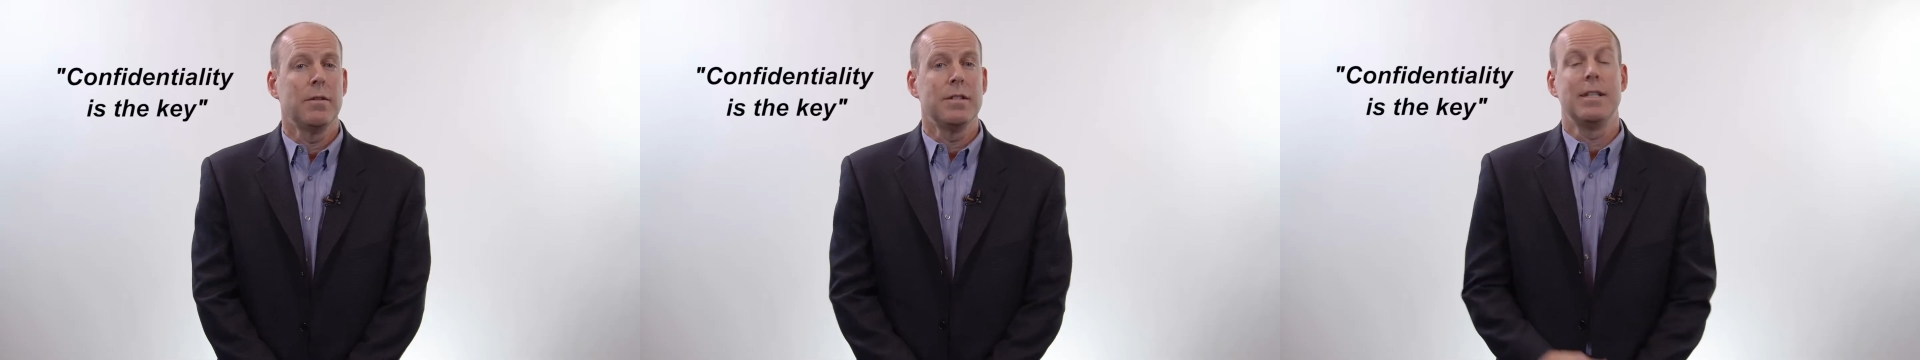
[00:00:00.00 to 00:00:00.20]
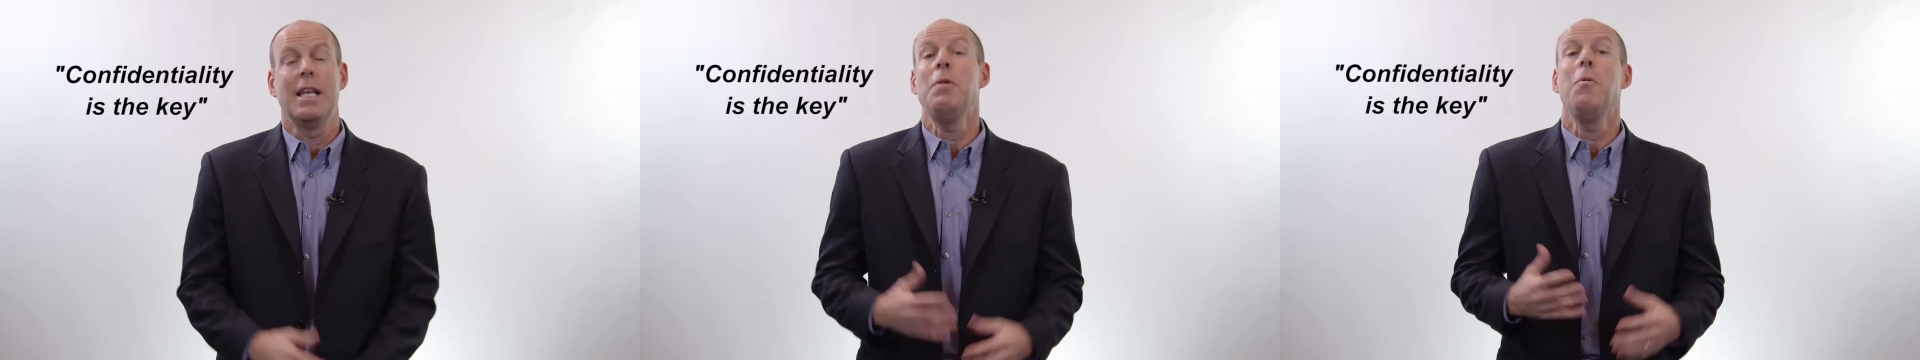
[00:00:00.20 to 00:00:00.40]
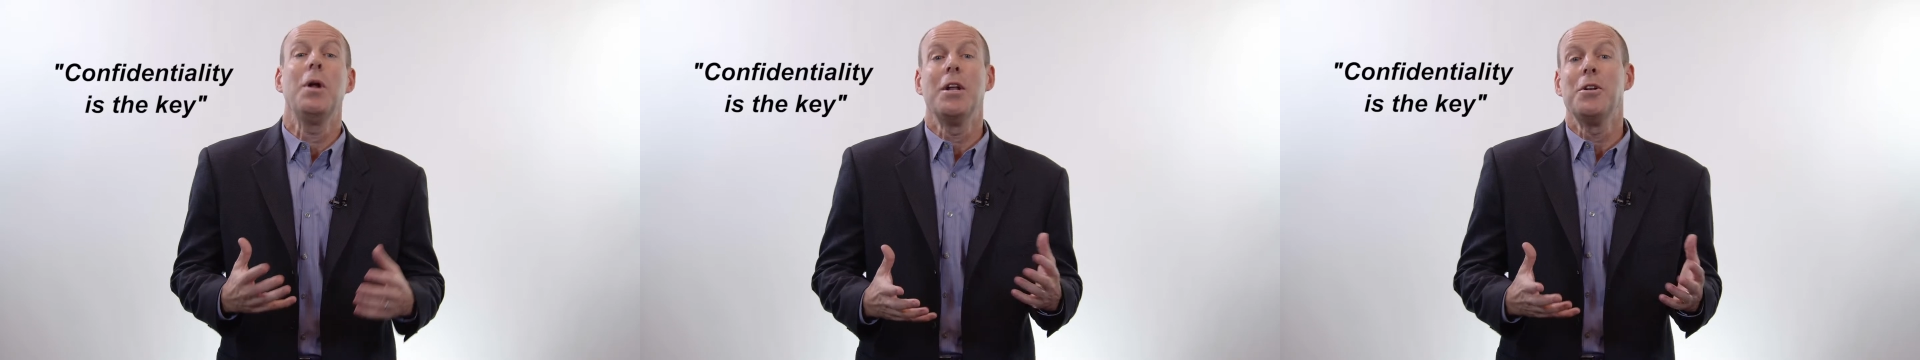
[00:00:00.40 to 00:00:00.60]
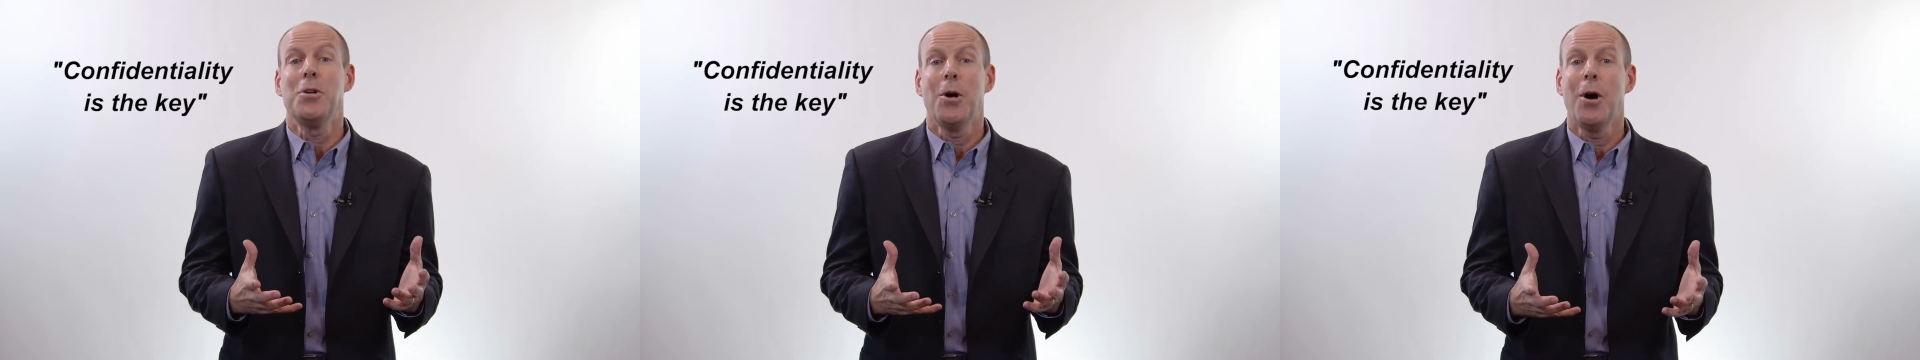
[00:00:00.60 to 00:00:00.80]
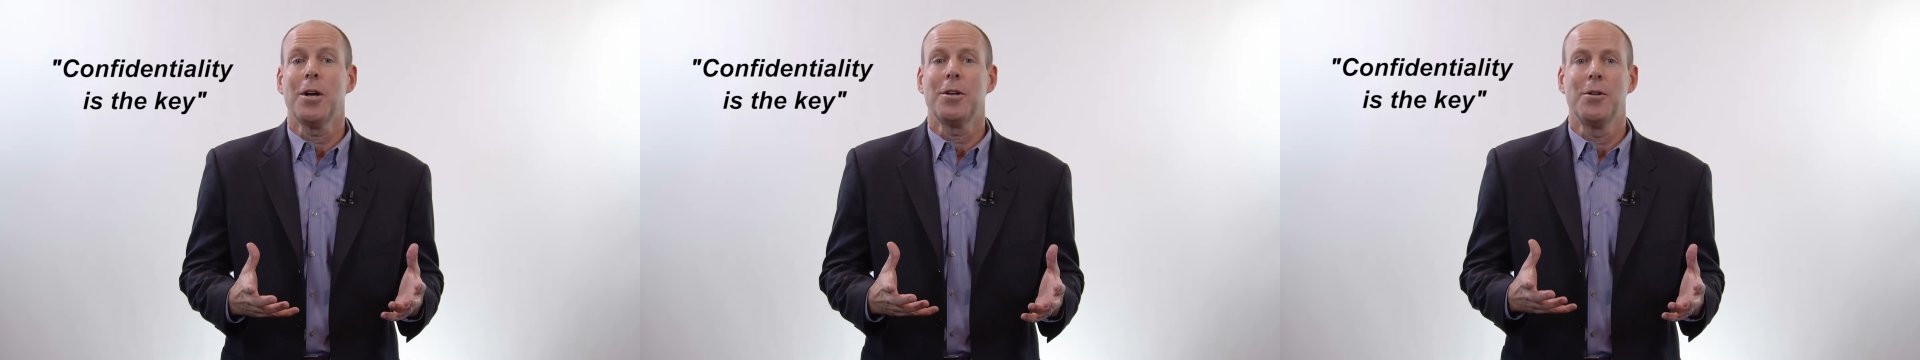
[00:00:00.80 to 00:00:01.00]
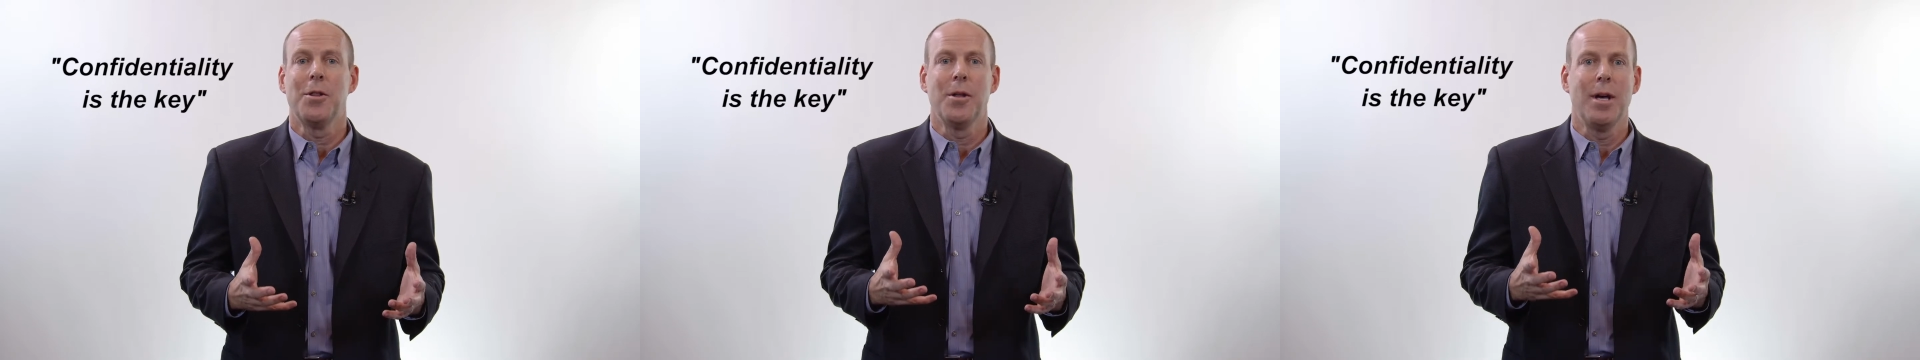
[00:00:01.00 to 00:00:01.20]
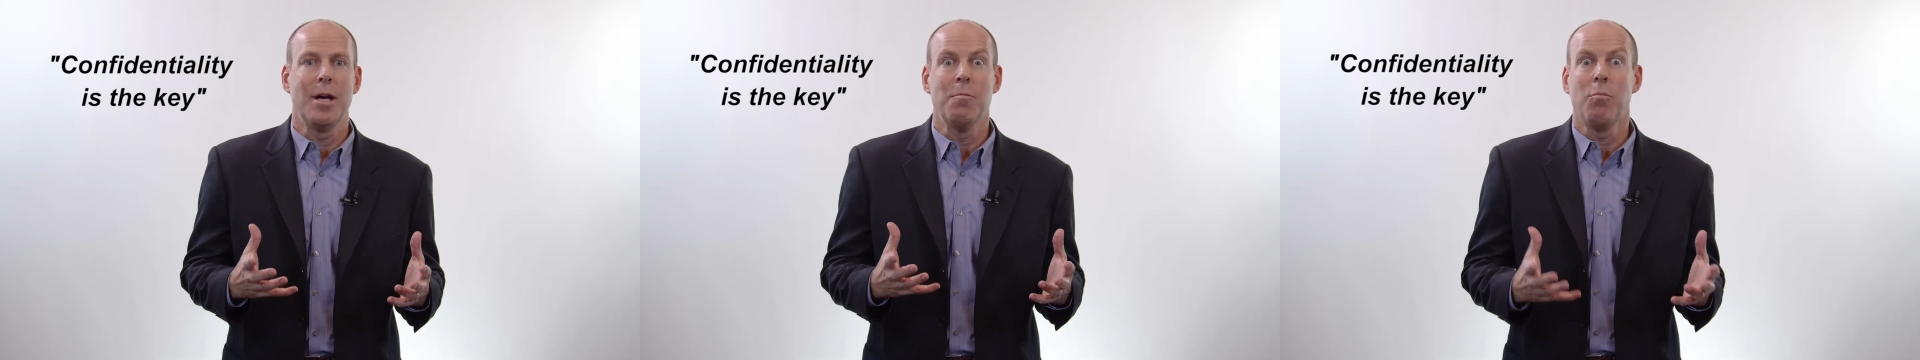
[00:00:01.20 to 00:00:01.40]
because they want to talk to the